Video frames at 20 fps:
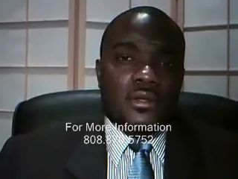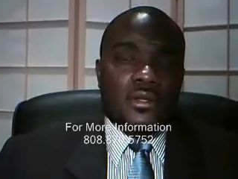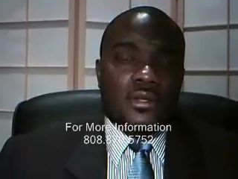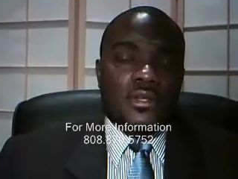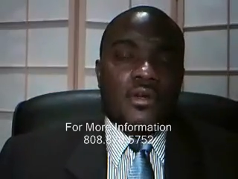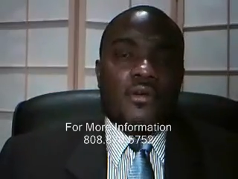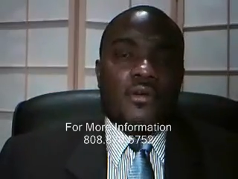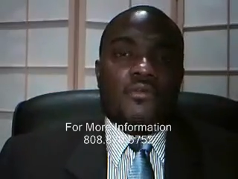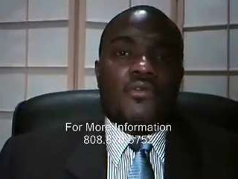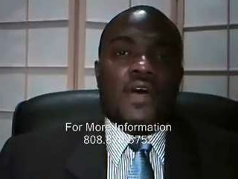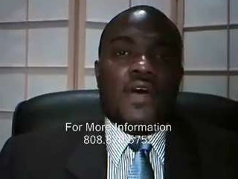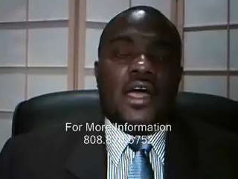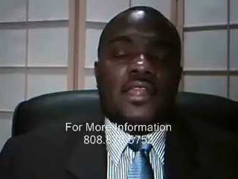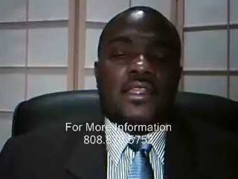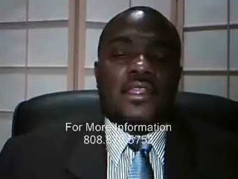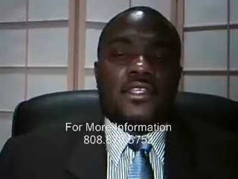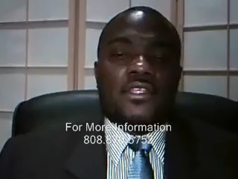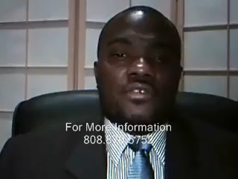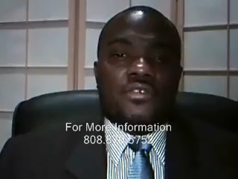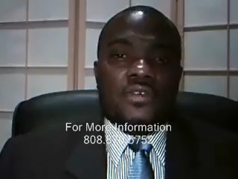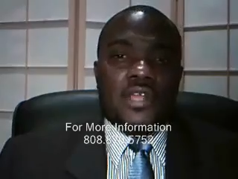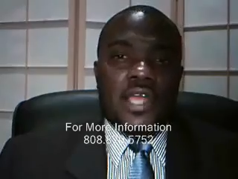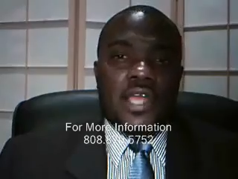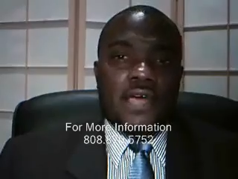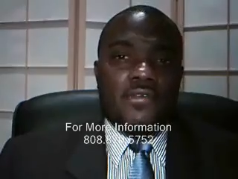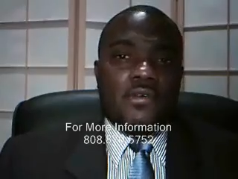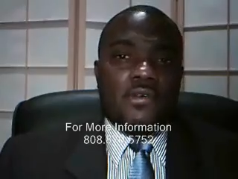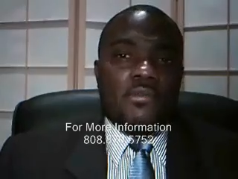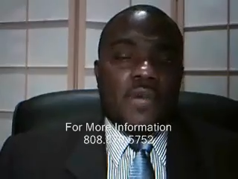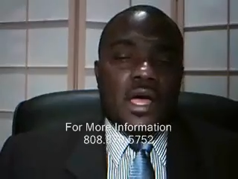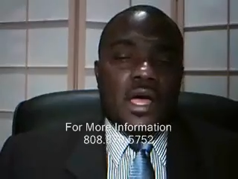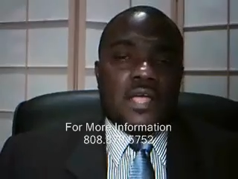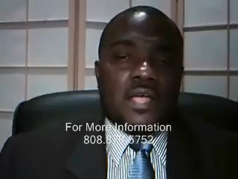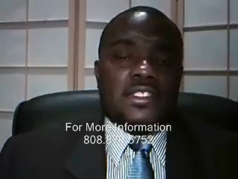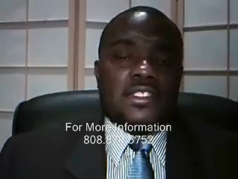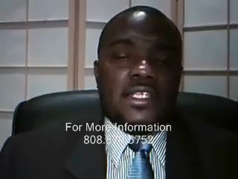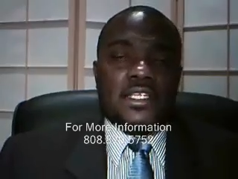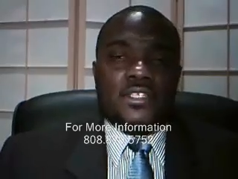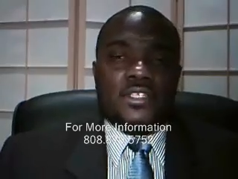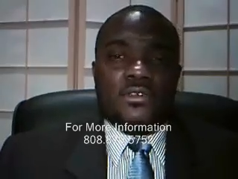You'll find that you're never
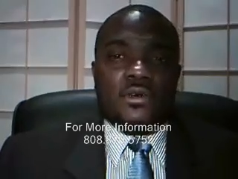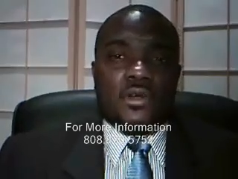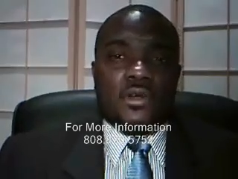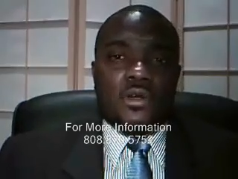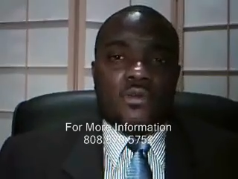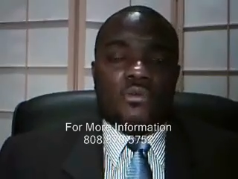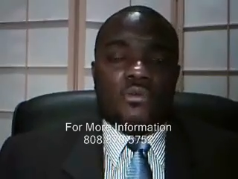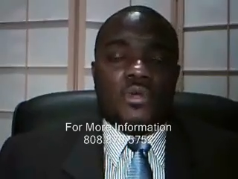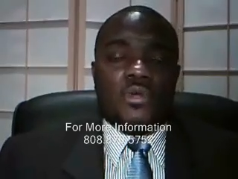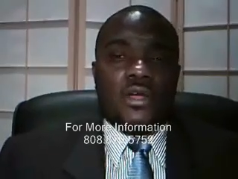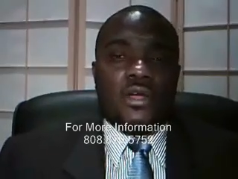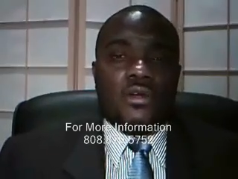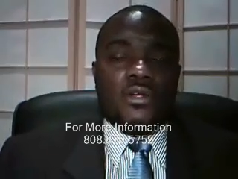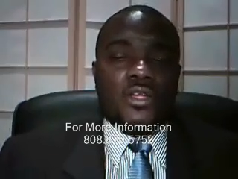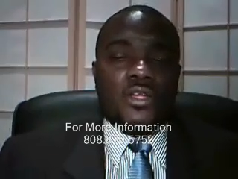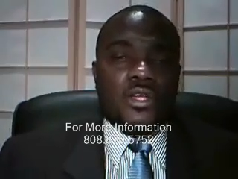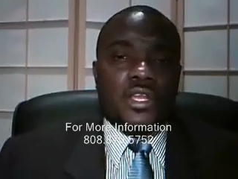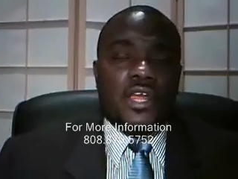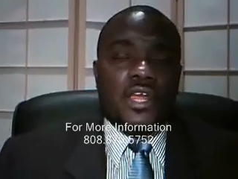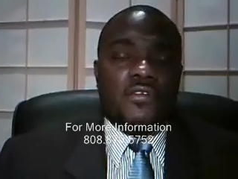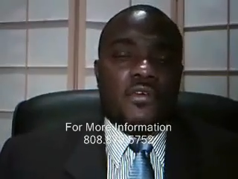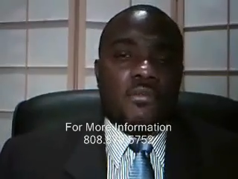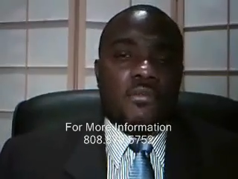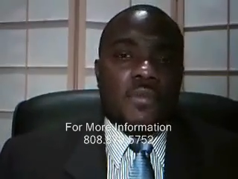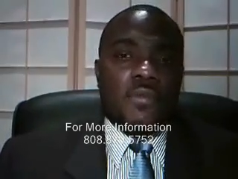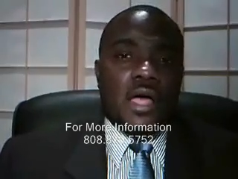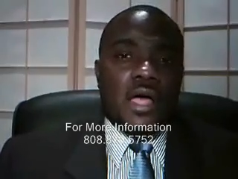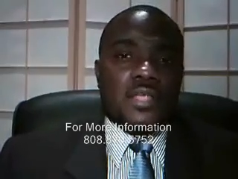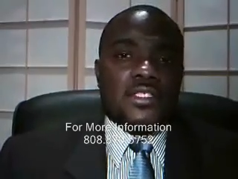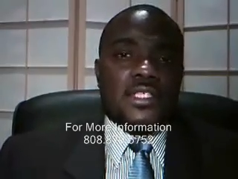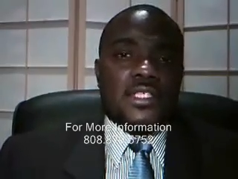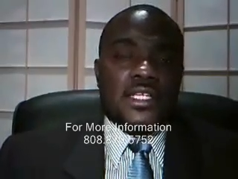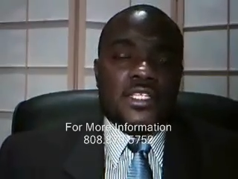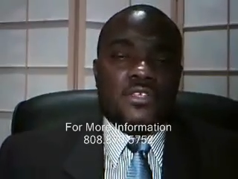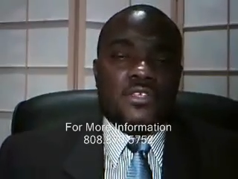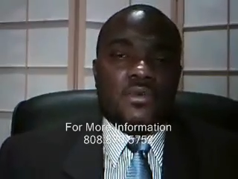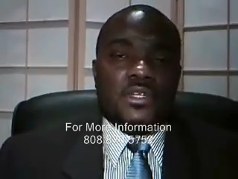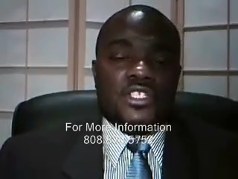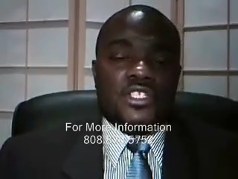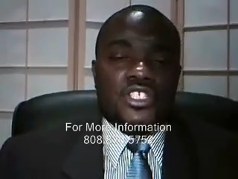boxed into a career, you're never boxed
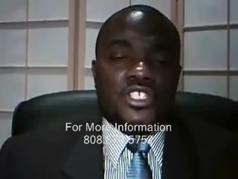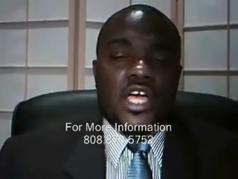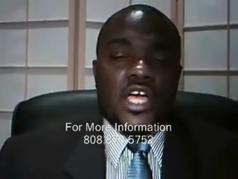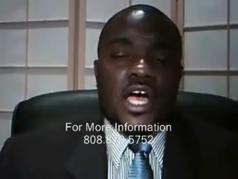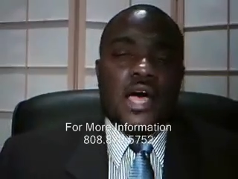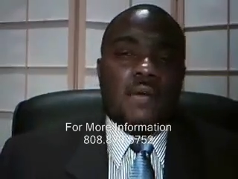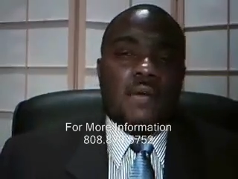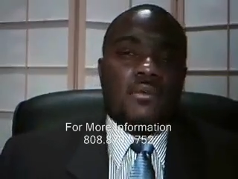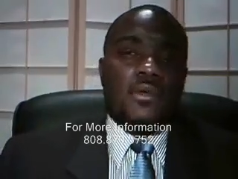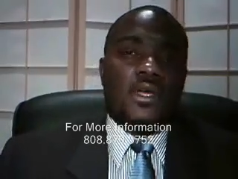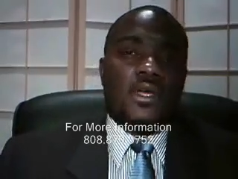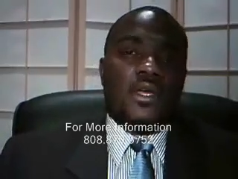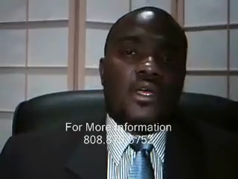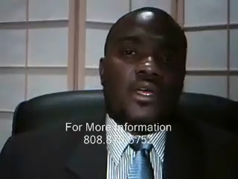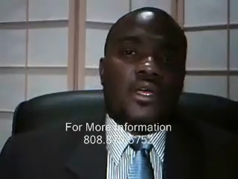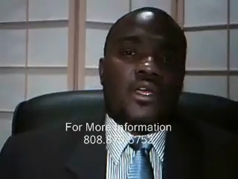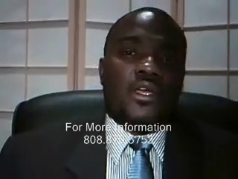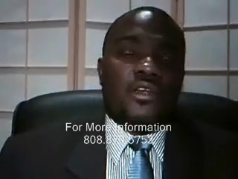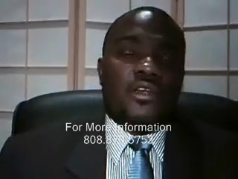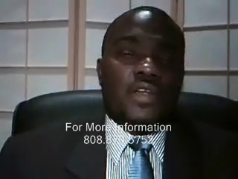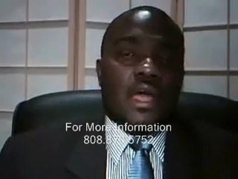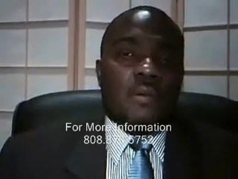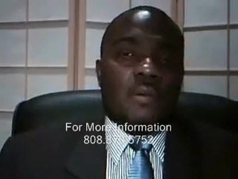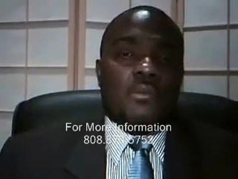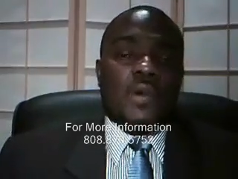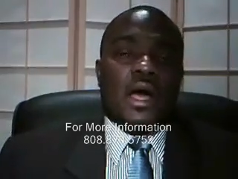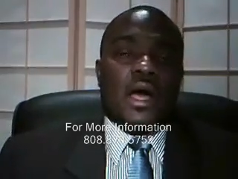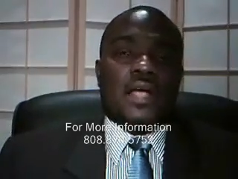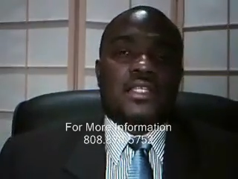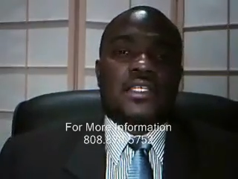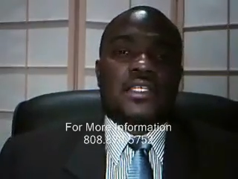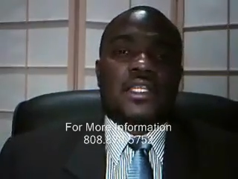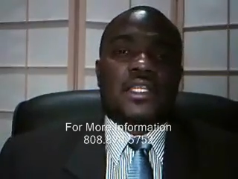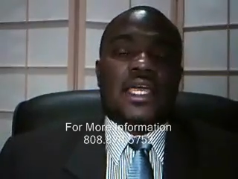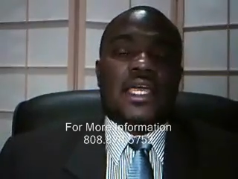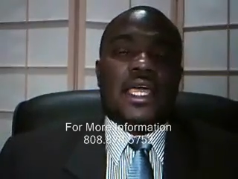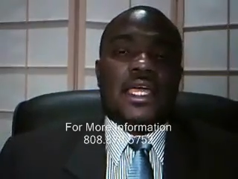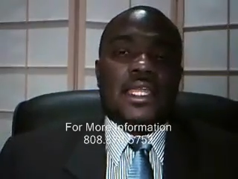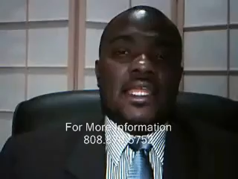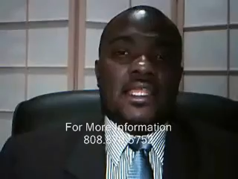into a job, you're not boxed
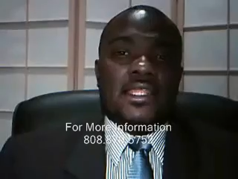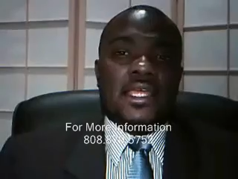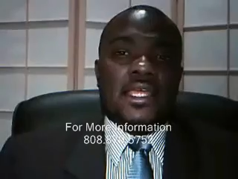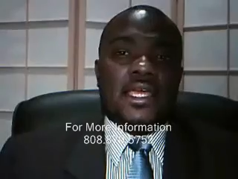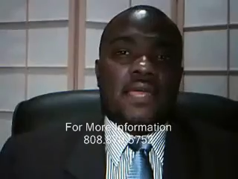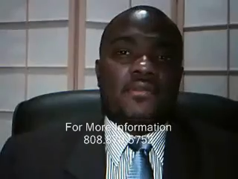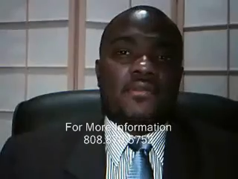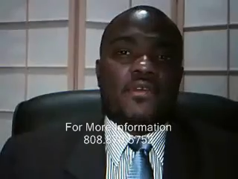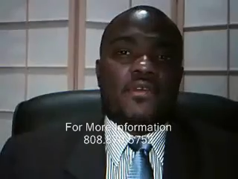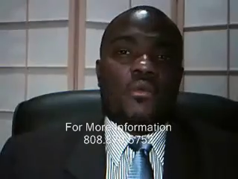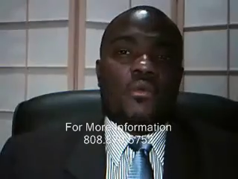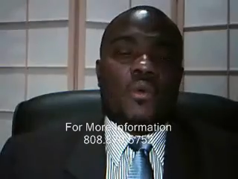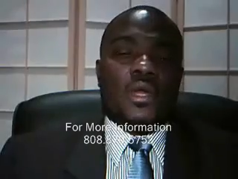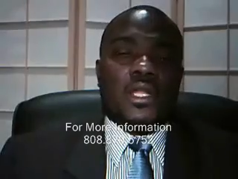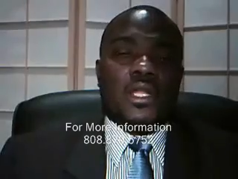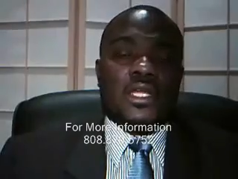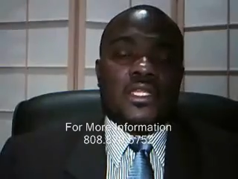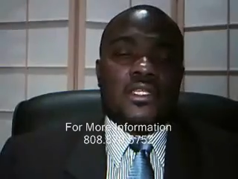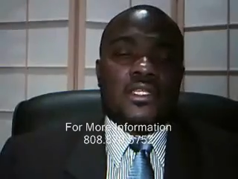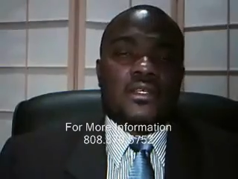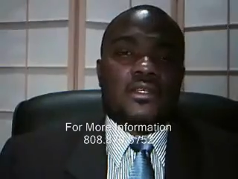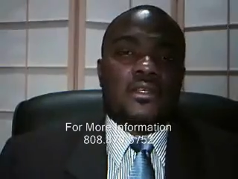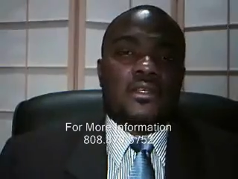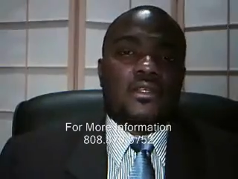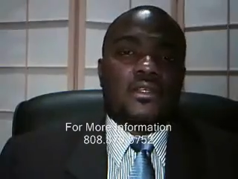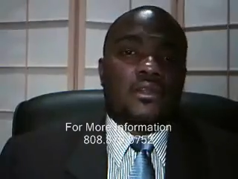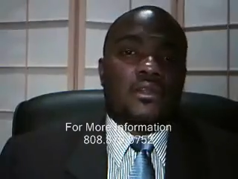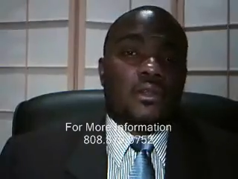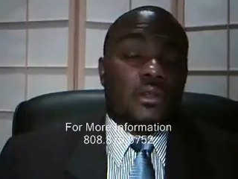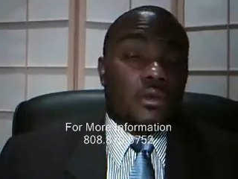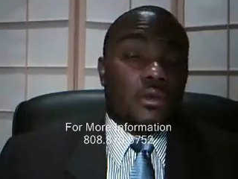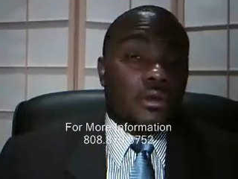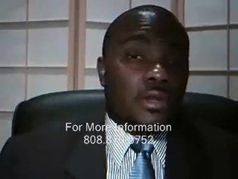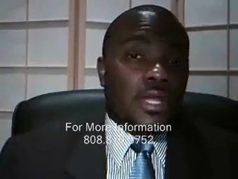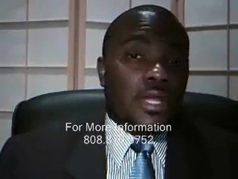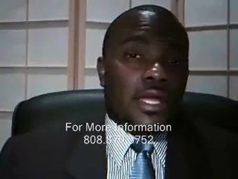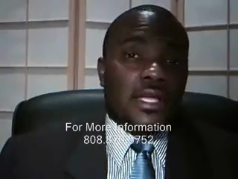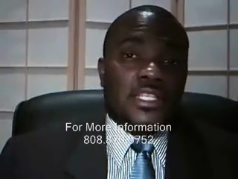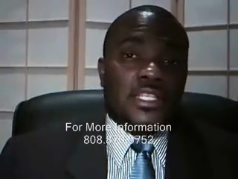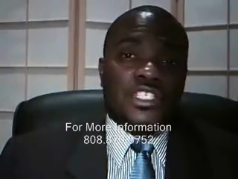into anything if you're willing to
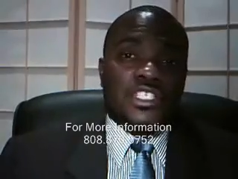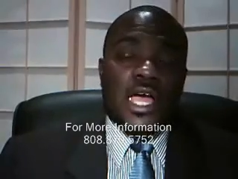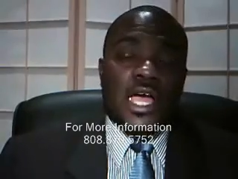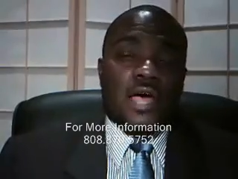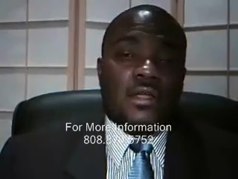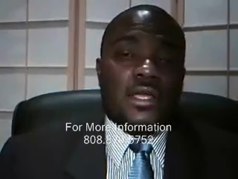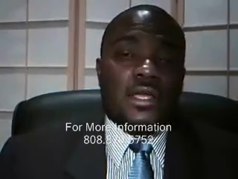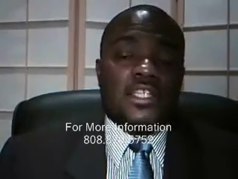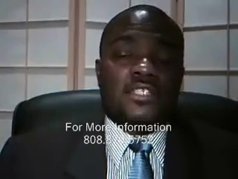learn like a child.